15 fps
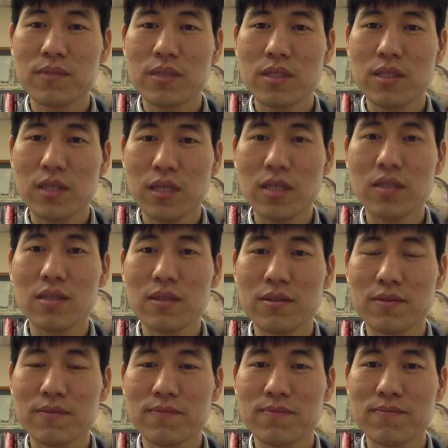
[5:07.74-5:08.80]
Still,
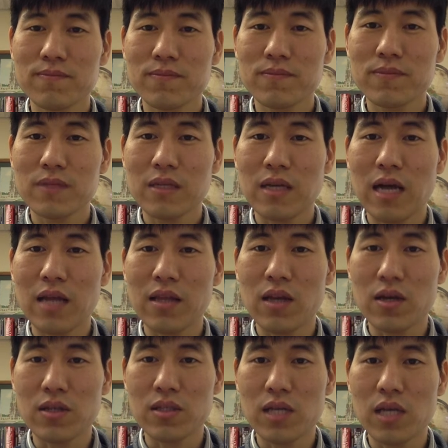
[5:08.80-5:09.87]
God
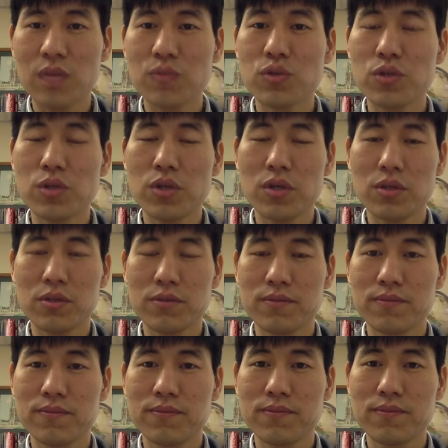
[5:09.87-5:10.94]
accepts you
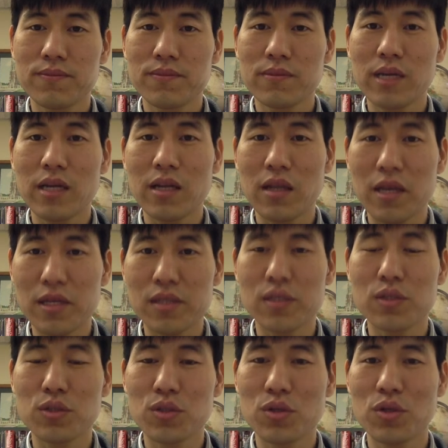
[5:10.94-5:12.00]
and
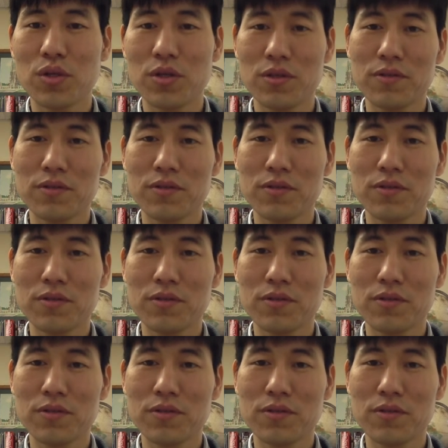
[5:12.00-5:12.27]
listens to you.